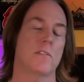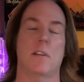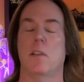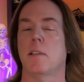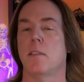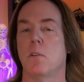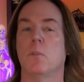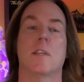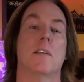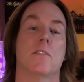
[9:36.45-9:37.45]
I like the old
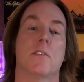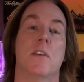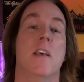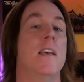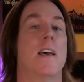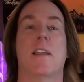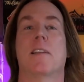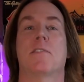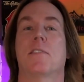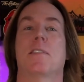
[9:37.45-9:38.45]
Kiss, and
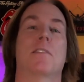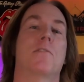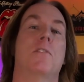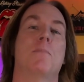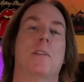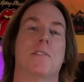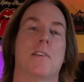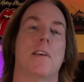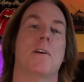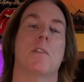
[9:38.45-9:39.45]
that's all I'm going to
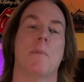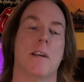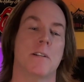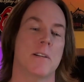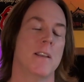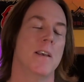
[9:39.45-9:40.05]
say on the matter.